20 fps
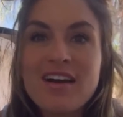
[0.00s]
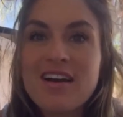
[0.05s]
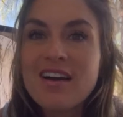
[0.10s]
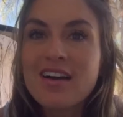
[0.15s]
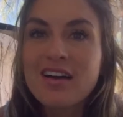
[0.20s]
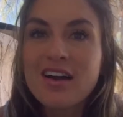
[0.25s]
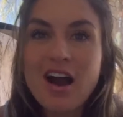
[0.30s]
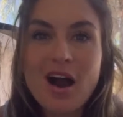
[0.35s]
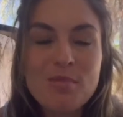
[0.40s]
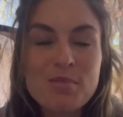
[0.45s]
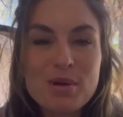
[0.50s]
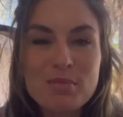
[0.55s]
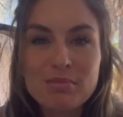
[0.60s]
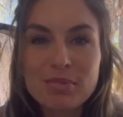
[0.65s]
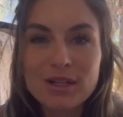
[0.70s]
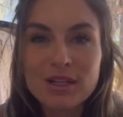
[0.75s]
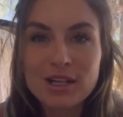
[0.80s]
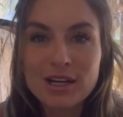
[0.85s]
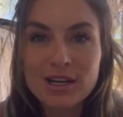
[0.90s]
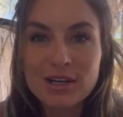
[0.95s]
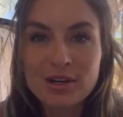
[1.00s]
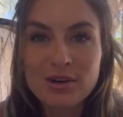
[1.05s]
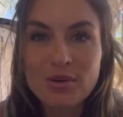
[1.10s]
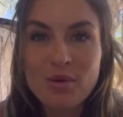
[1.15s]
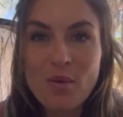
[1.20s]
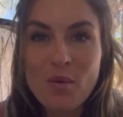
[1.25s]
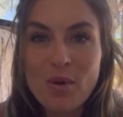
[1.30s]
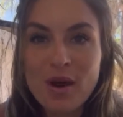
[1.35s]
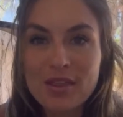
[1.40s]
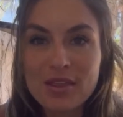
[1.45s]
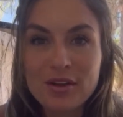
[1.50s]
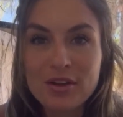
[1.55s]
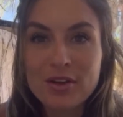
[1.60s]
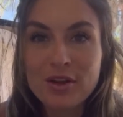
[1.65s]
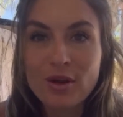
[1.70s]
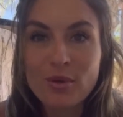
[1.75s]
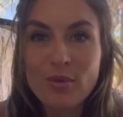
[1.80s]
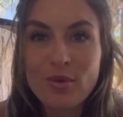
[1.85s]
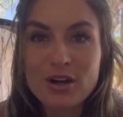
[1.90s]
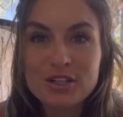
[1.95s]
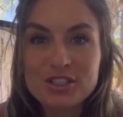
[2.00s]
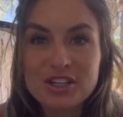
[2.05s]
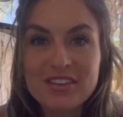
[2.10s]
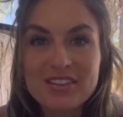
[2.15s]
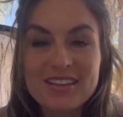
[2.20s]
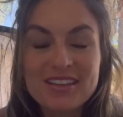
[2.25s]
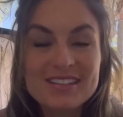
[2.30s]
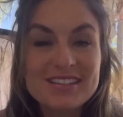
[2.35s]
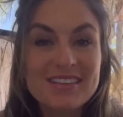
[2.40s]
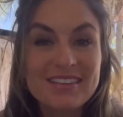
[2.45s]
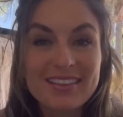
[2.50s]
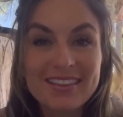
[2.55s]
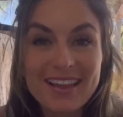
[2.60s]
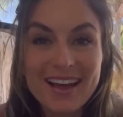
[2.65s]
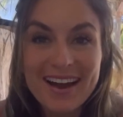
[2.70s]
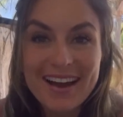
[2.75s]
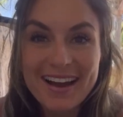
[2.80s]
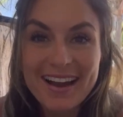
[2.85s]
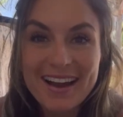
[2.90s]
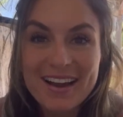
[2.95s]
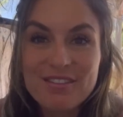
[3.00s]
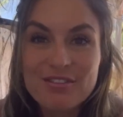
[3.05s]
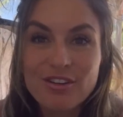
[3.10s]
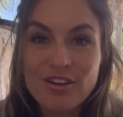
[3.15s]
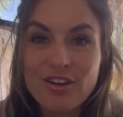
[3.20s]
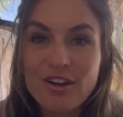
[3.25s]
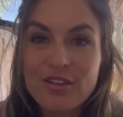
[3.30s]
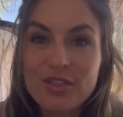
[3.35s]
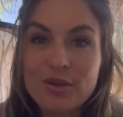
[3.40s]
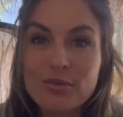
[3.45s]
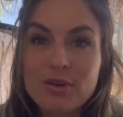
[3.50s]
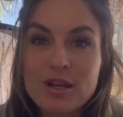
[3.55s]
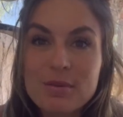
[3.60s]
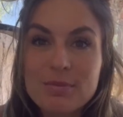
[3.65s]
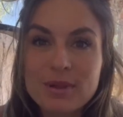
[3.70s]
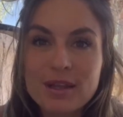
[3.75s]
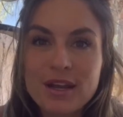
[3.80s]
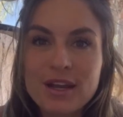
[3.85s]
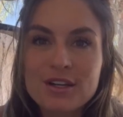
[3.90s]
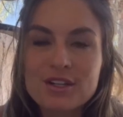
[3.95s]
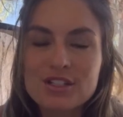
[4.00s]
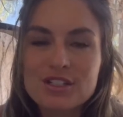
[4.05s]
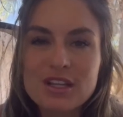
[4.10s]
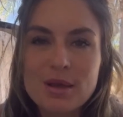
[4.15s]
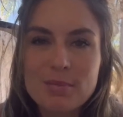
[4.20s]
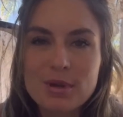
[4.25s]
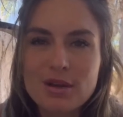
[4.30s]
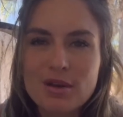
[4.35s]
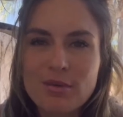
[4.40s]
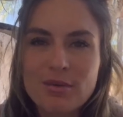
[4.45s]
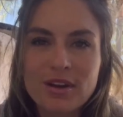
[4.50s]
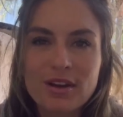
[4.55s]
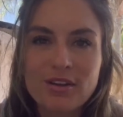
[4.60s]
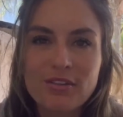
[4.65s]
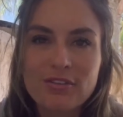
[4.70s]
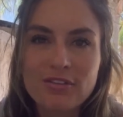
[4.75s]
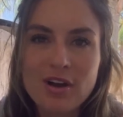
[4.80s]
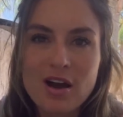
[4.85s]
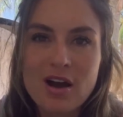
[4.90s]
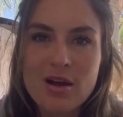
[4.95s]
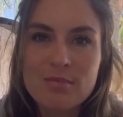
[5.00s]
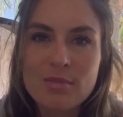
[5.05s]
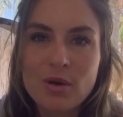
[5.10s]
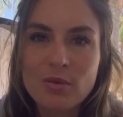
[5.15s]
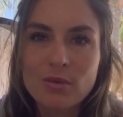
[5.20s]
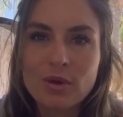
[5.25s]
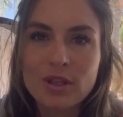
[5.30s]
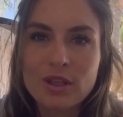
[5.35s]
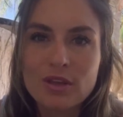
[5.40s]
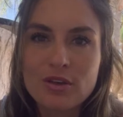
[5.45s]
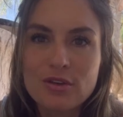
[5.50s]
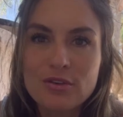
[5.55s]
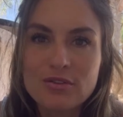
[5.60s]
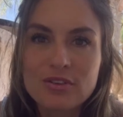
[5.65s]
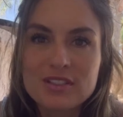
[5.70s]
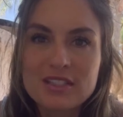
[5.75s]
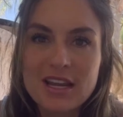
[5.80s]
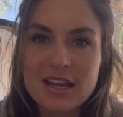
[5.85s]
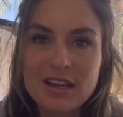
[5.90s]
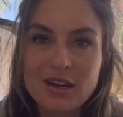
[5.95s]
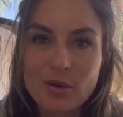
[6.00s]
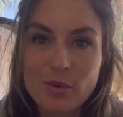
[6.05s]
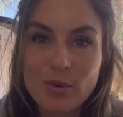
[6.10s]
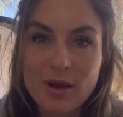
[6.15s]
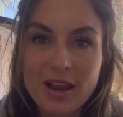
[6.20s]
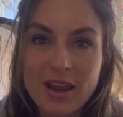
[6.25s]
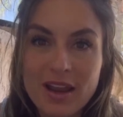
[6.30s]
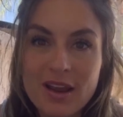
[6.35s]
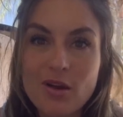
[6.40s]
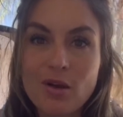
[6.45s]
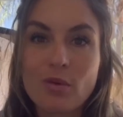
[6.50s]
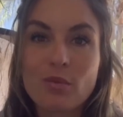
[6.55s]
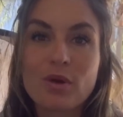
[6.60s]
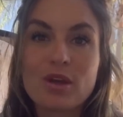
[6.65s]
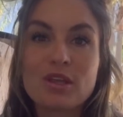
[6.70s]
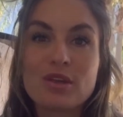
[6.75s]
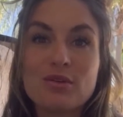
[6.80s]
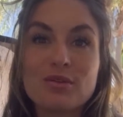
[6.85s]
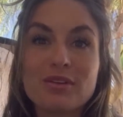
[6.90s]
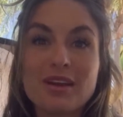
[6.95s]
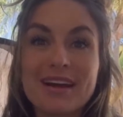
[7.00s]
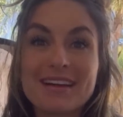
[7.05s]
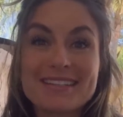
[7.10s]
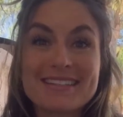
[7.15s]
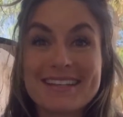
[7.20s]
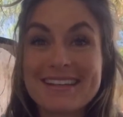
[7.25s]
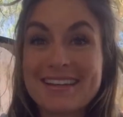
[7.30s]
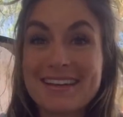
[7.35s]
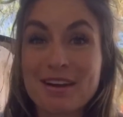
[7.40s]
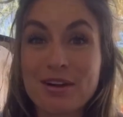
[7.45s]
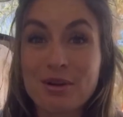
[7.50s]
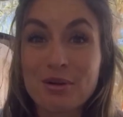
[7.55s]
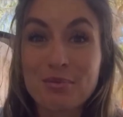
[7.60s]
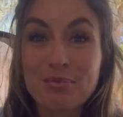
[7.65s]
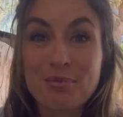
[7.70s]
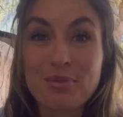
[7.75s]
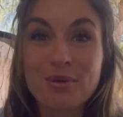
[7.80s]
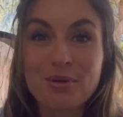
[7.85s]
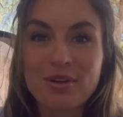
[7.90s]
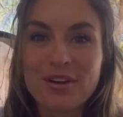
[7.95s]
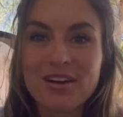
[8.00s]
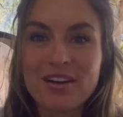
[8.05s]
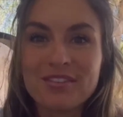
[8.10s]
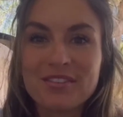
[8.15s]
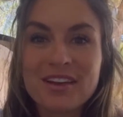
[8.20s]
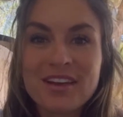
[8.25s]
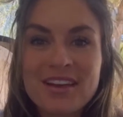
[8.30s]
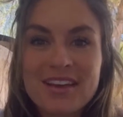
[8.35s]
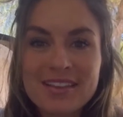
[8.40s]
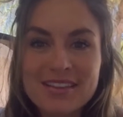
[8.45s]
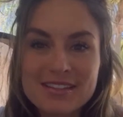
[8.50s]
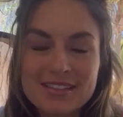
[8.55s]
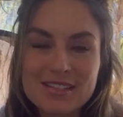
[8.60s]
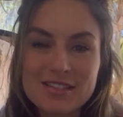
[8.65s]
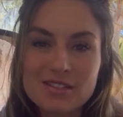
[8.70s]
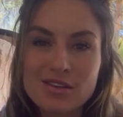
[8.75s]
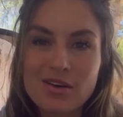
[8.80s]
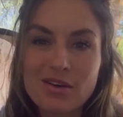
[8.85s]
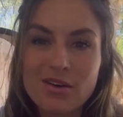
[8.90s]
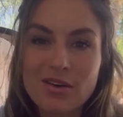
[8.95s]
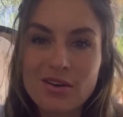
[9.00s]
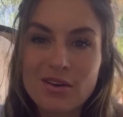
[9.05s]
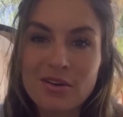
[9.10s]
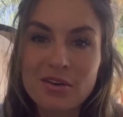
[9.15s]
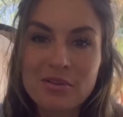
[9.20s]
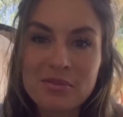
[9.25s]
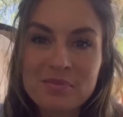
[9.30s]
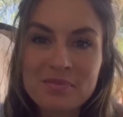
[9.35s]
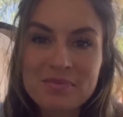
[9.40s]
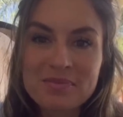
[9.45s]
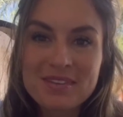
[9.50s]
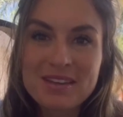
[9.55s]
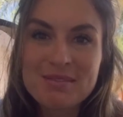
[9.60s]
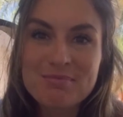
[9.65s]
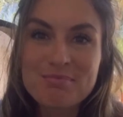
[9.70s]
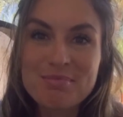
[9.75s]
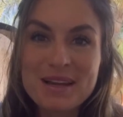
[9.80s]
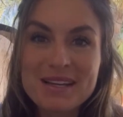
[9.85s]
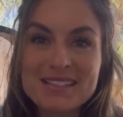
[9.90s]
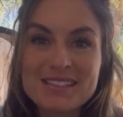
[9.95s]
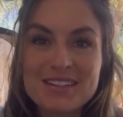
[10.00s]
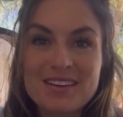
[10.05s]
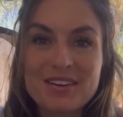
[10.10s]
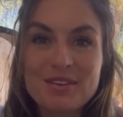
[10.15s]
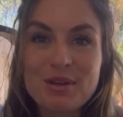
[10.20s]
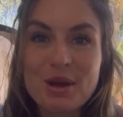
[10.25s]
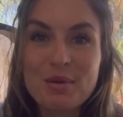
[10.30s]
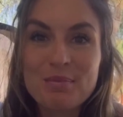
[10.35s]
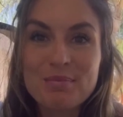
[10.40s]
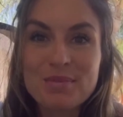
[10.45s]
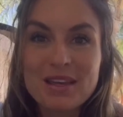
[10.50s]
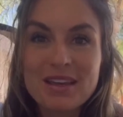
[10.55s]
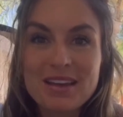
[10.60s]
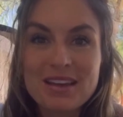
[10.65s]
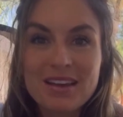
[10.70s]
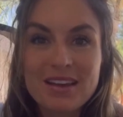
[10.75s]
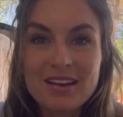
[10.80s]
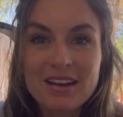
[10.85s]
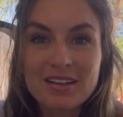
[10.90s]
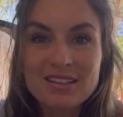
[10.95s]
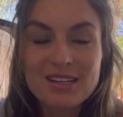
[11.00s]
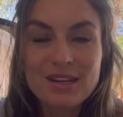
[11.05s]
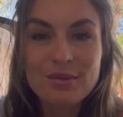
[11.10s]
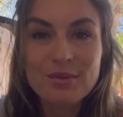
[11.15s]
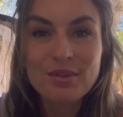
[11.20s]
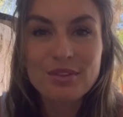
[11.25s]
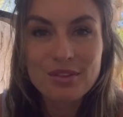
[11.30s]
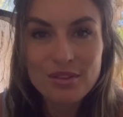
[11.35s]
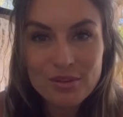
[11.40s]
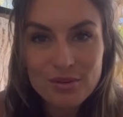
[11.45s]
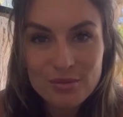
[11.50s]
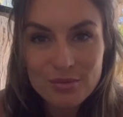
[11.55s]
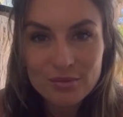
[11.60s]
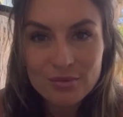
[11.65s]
Comment below whether you're watching this live or on the replay. Just let me know where you're from, what you've taken away, or what you'd like to hear more of. This is all based on me connecting with you